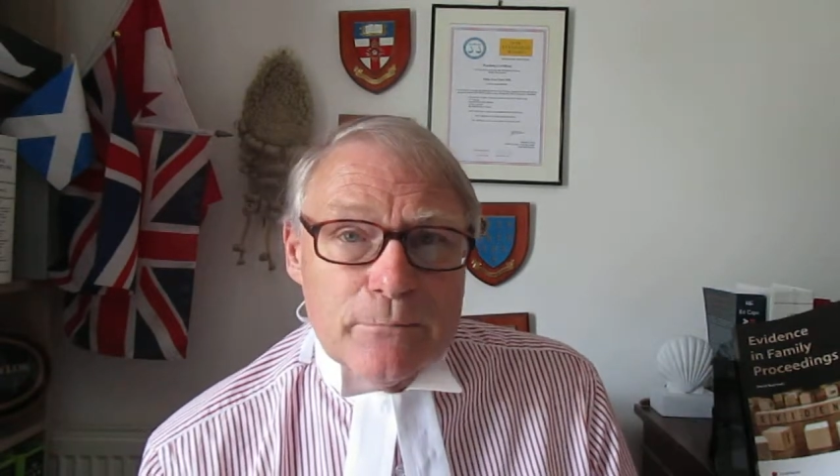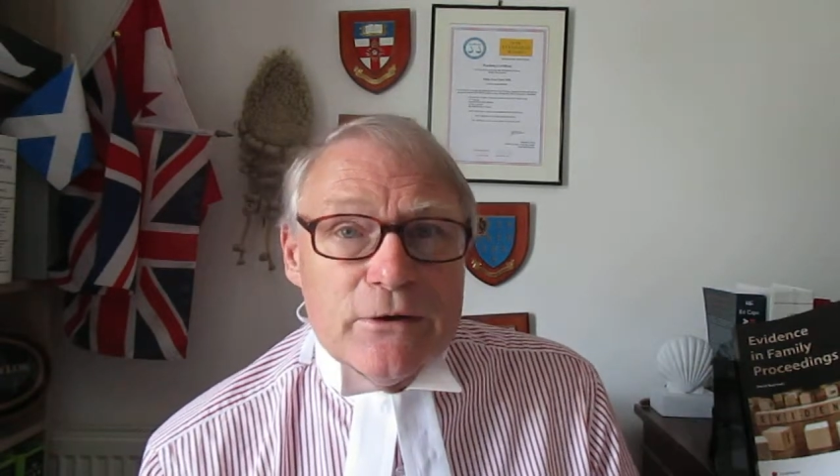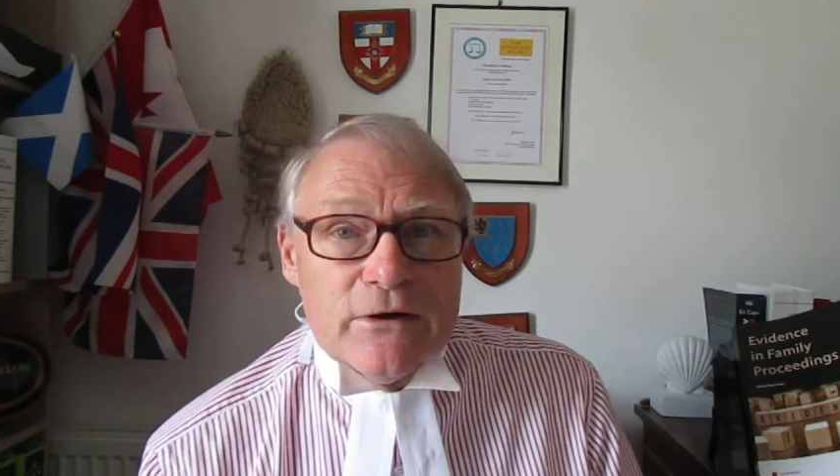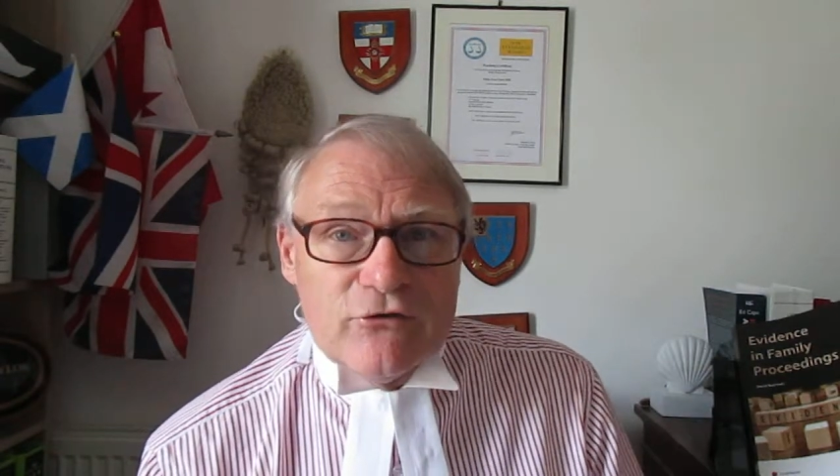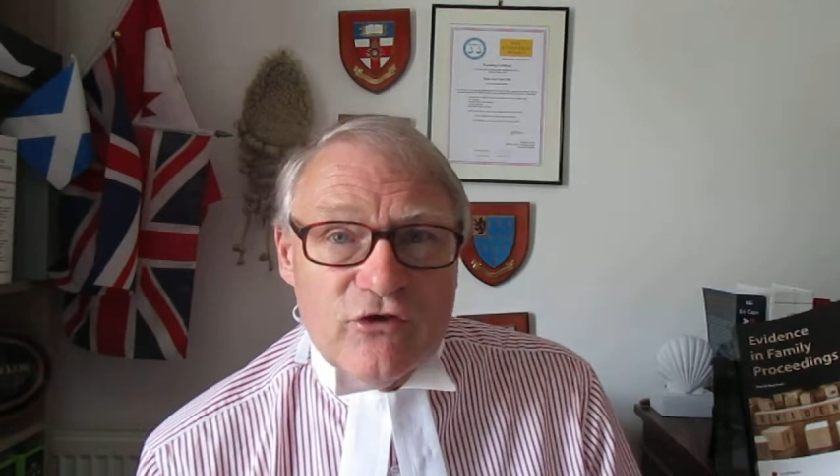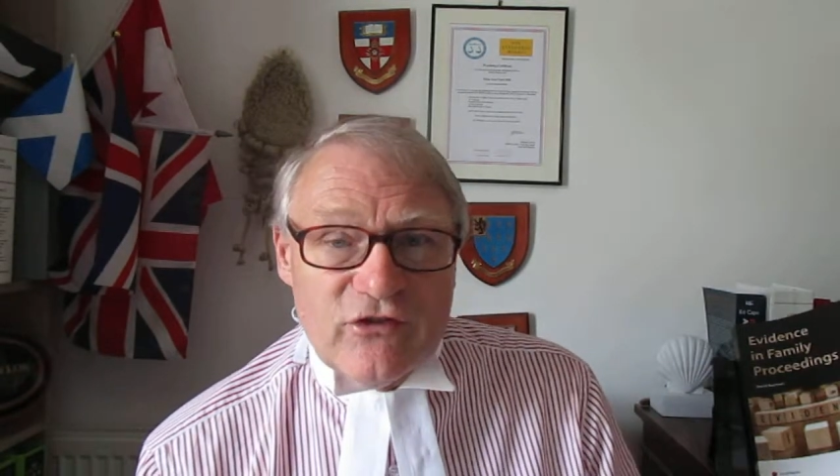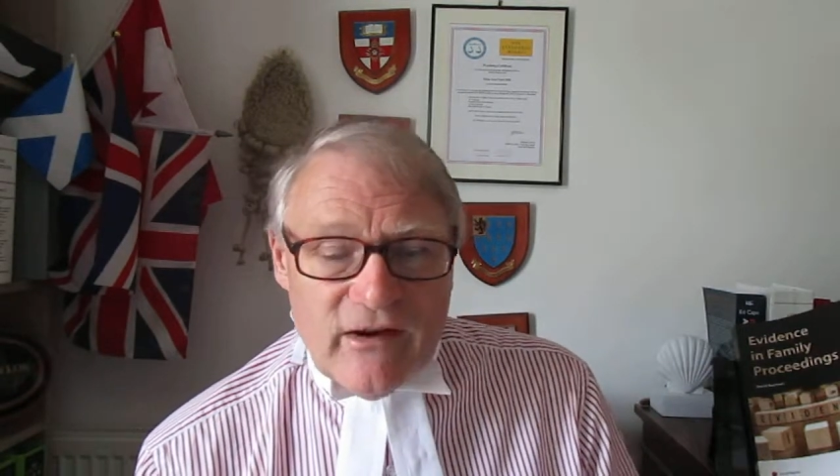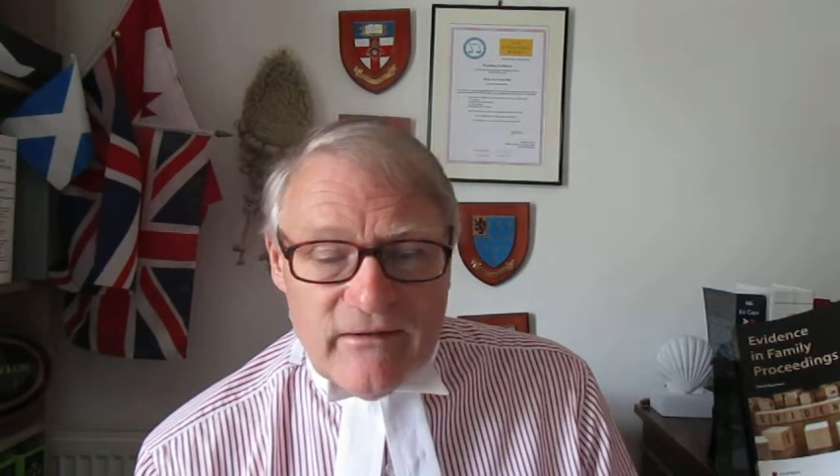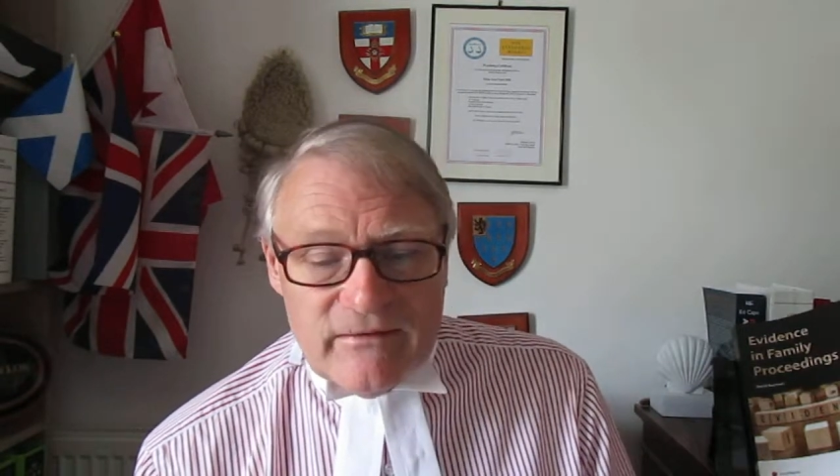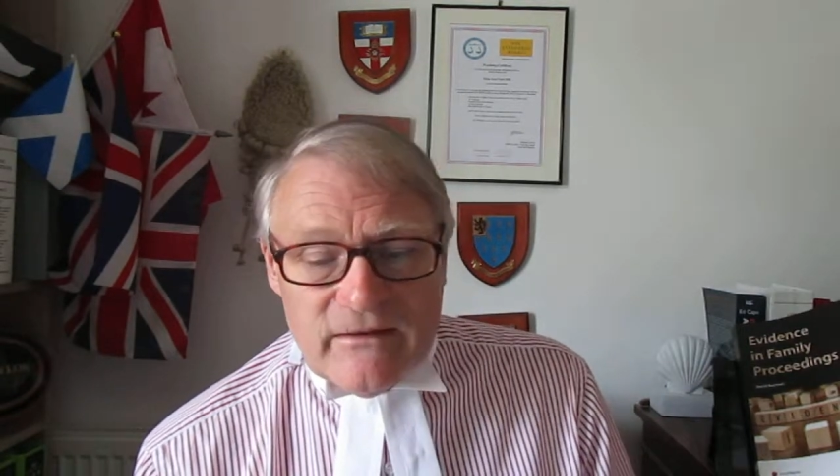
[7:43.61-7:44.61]
purchase,
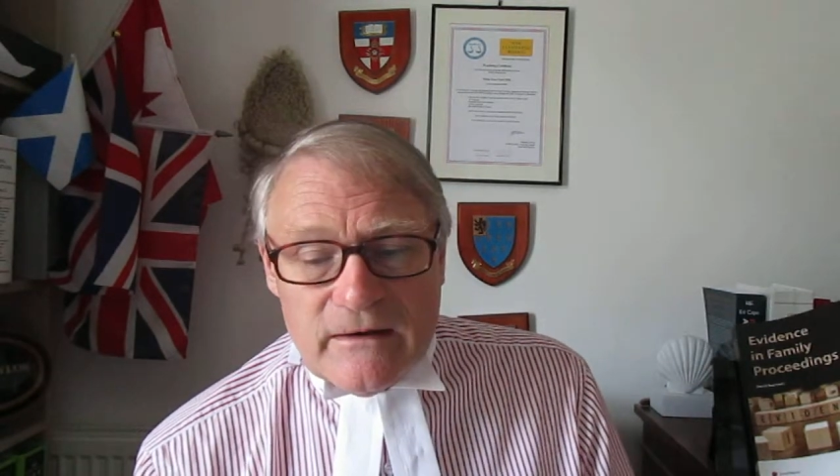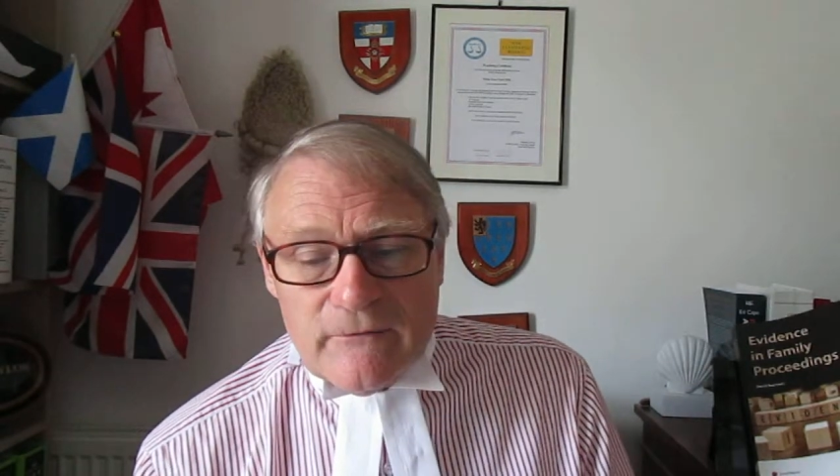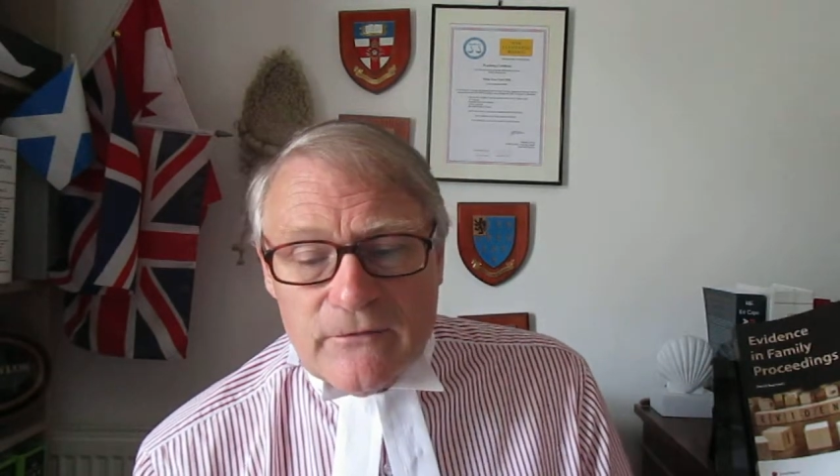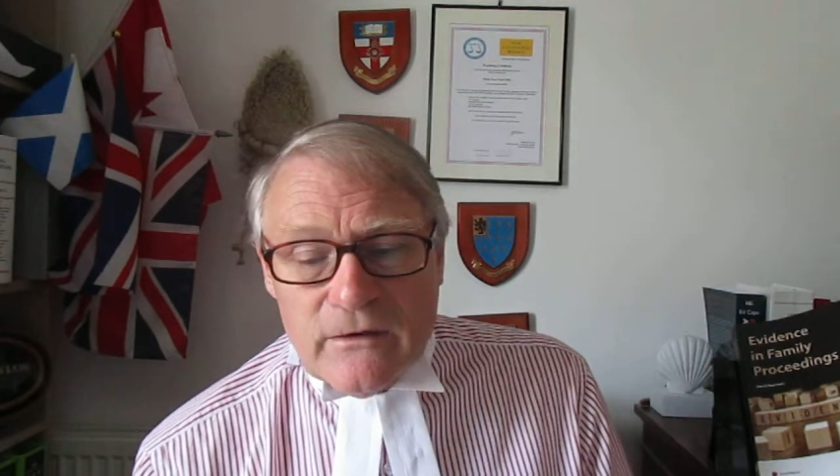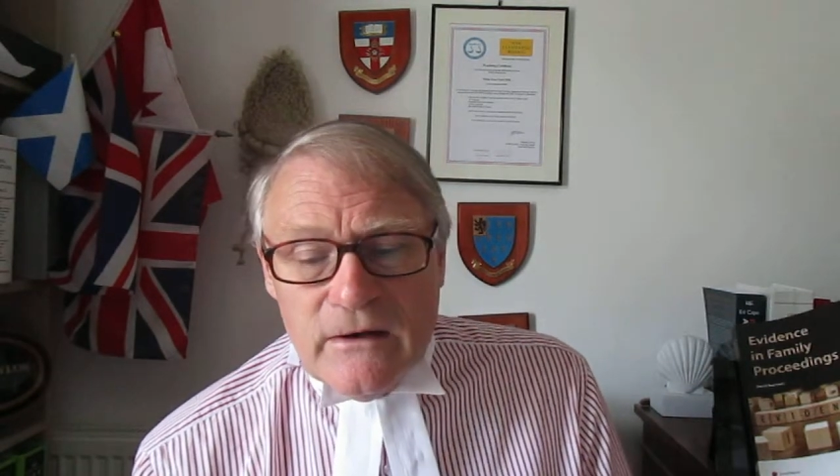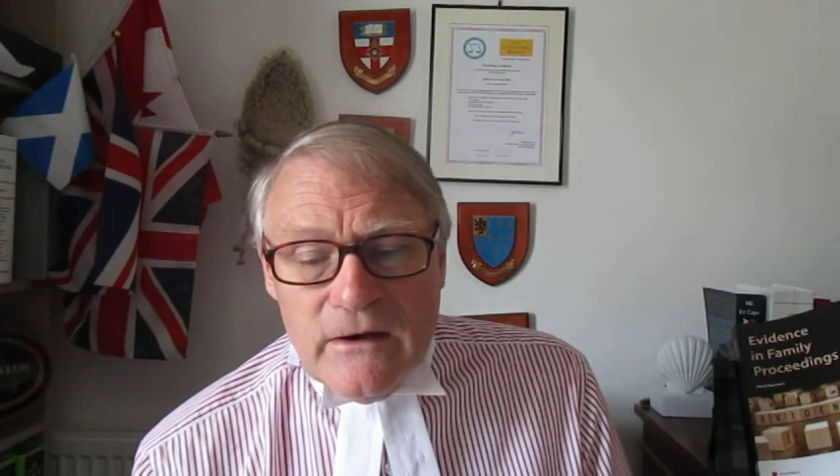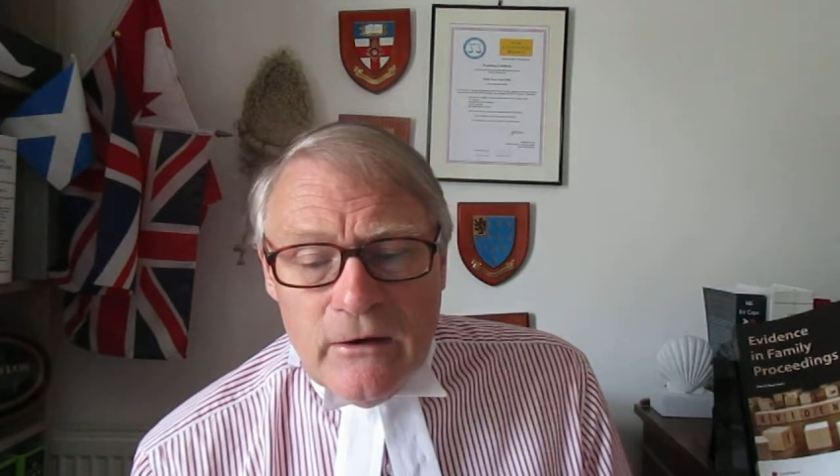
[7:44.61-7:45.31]
I think, for